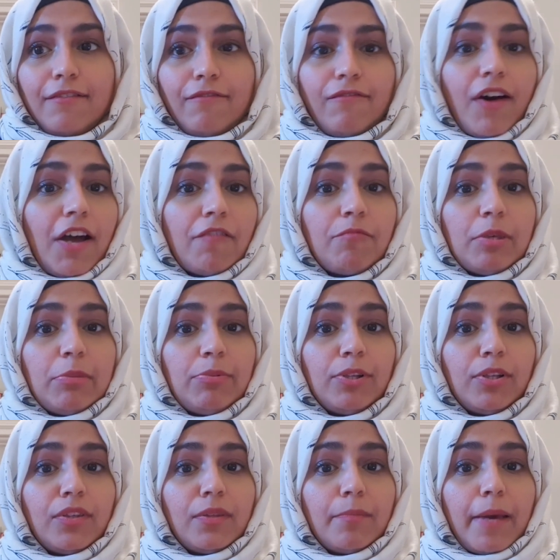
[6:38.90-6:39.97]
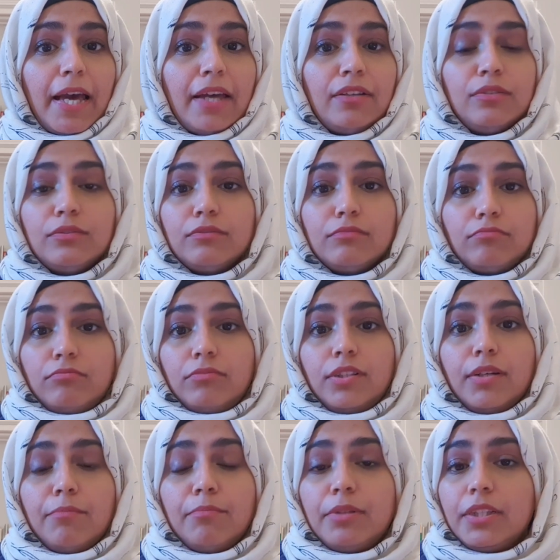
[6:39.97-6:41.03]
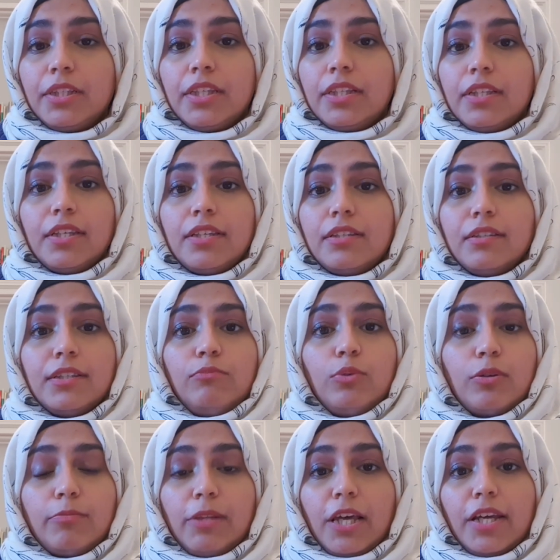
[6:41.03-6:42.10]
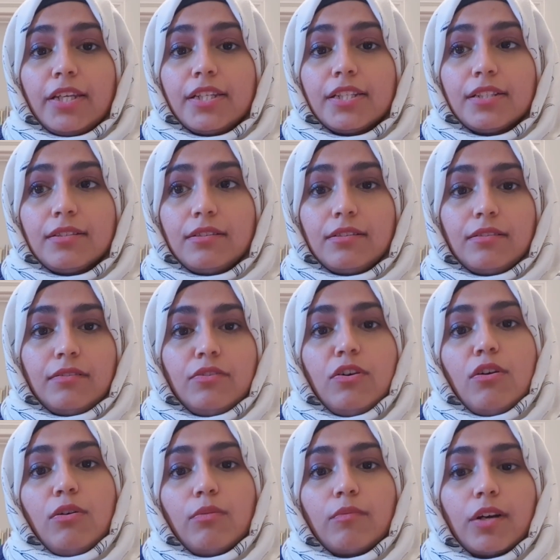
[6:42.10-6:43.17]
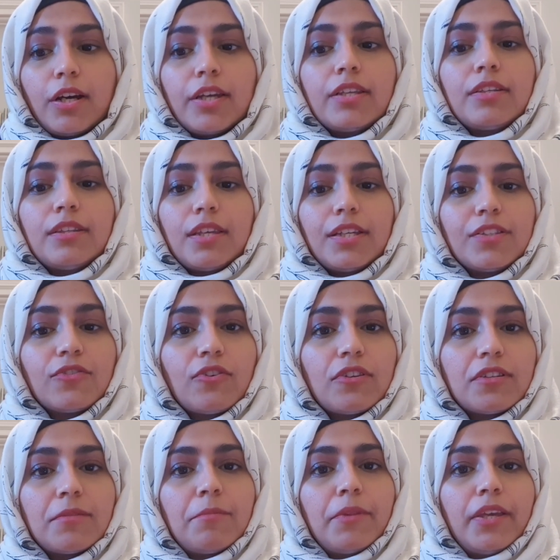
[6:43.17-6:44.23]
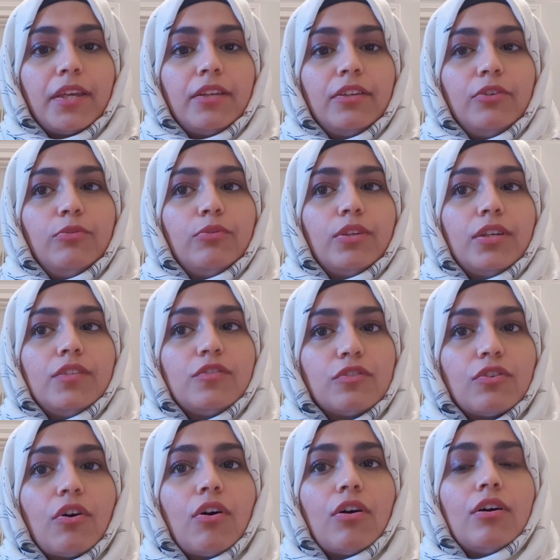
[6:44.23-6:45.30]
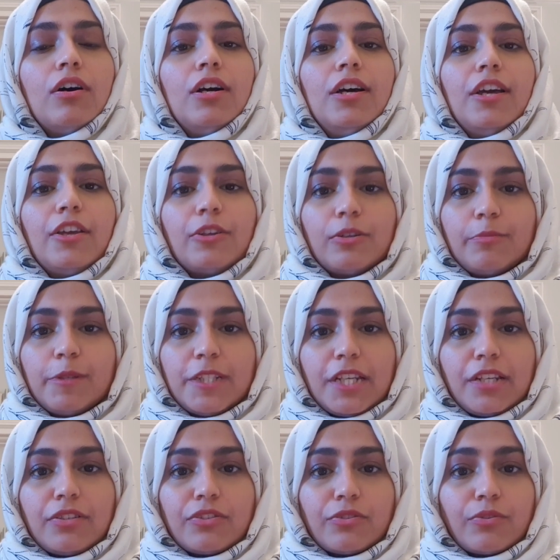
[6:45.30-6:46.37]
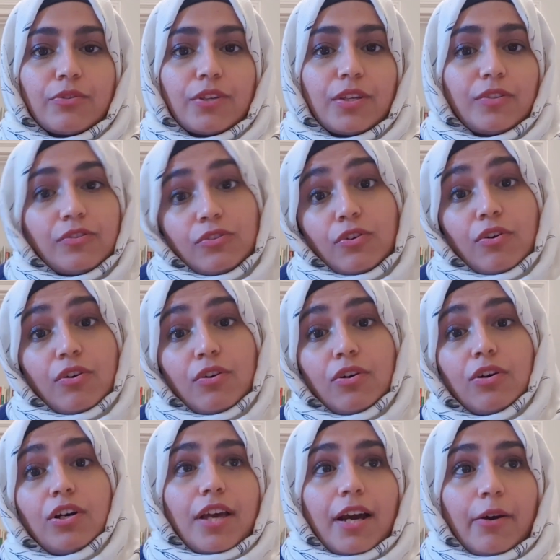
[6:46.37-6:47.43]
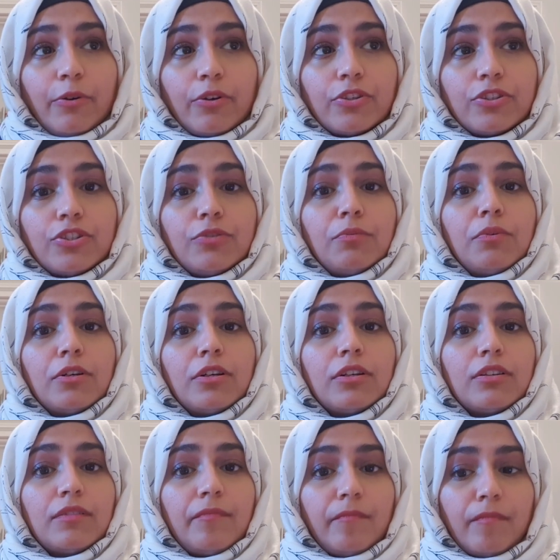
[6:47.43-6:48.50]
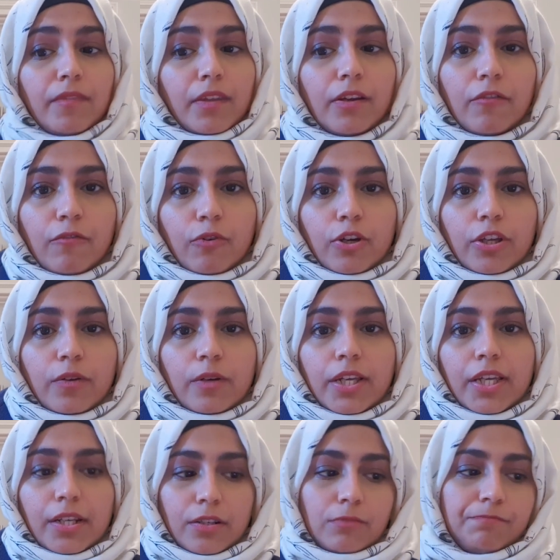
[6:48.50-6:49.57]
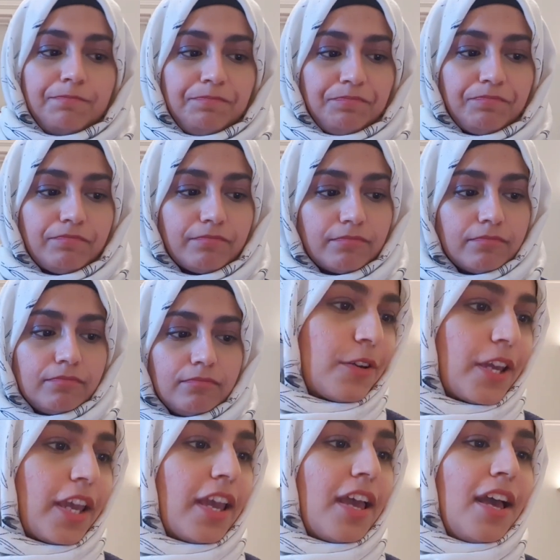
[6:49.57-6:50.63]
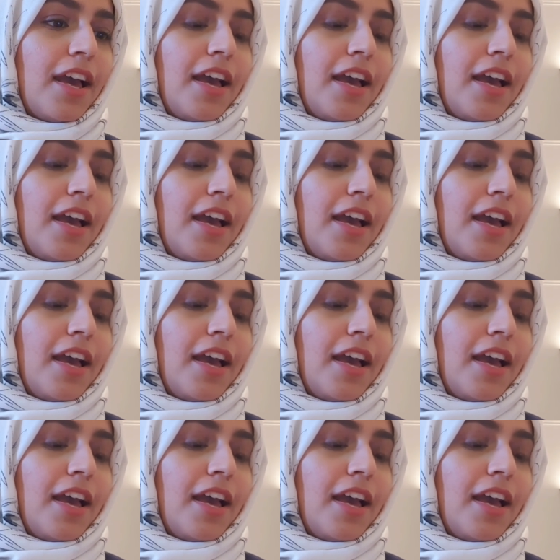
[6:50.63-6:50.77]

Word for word: Five people on the panel completely were blinded? No, right? They saw something in you. They saw your potential. They saw how good you were. Therefore, you're here. Okay.